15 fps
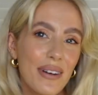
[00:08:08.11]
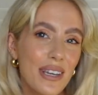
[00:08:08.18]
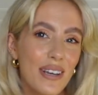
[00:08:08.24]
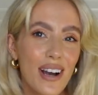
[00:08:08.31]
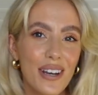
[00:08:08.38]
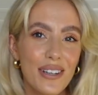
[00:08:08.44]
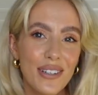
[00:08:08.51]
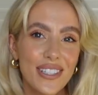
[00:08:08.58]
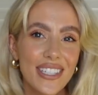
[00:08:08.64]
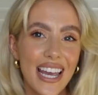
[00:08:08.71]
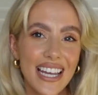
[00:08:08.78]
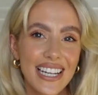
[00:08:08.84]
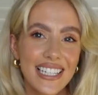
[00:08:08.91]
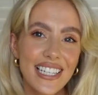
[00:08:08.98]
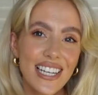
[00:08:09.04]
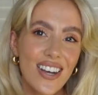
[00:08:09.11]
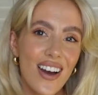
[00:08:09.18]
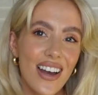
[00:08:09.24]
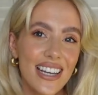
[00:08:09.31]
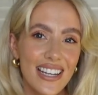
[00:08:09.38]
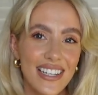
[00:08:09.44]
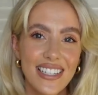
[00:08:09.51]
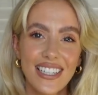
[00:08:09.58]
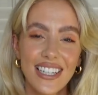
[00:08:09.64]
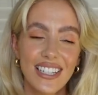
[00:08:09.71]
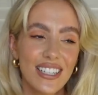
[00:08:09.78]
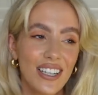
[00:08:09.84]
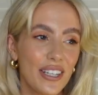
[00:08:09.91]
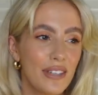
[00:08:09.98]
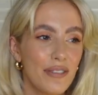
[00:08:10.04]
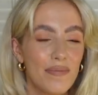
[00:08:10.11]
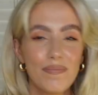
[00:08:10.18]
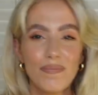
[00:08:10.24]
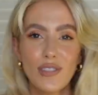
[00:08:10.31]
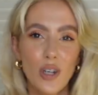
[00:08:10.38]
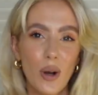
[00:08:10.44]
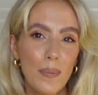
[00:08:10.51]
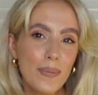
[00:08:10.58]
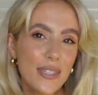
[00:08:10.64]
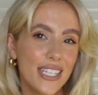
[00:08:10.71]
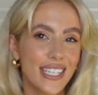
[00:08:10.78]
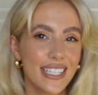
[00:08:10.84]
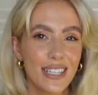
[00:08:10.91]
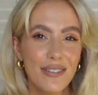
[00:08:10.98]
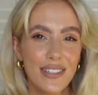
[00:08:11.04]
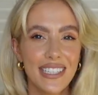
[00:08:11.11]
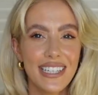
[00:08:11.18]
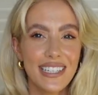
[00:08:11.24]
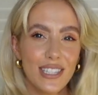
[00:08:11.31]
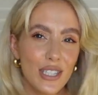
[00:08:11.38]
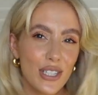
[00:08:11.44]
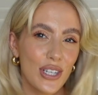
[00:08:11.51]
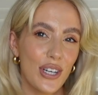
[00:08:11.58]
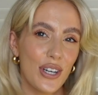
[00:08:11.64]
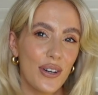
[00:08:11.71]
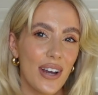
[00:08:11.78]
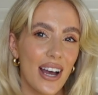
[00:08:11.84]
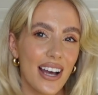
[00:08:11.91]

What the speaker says: where you kind of got day into night kind of jobs and activities to do.